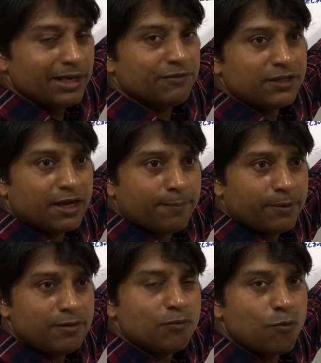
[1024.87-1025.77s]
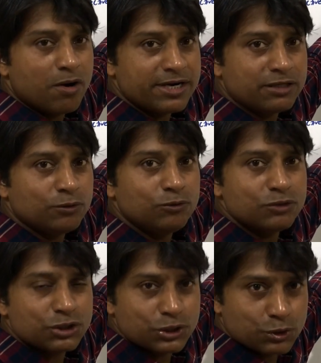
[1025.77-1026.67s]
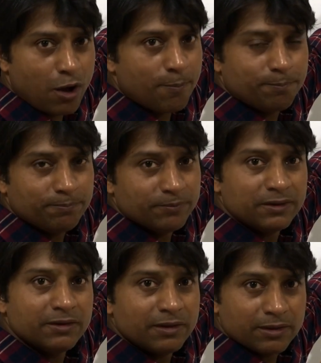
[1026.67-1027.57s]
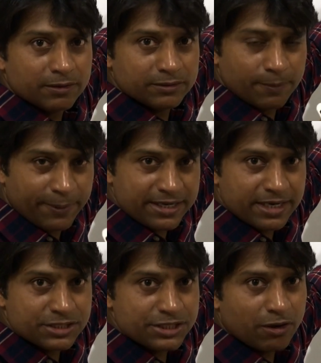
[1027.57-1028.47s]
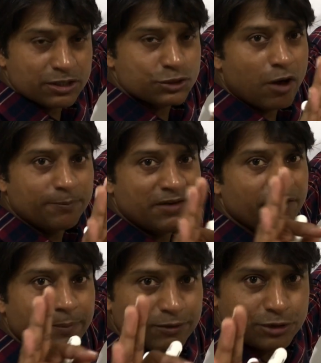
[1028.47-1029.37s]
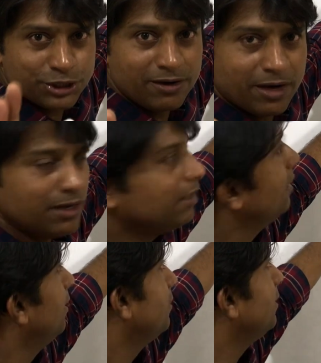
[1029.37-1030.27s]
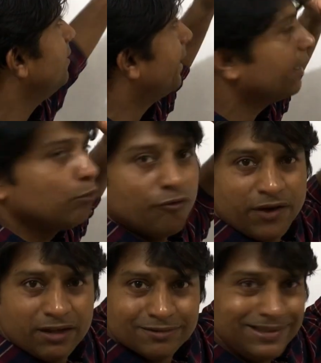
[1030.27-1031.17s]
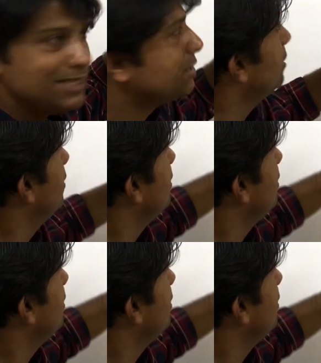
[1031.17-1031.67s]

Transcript: If the couple wanted to stop the pregnancy or stop giving birth to children, then they can go for these.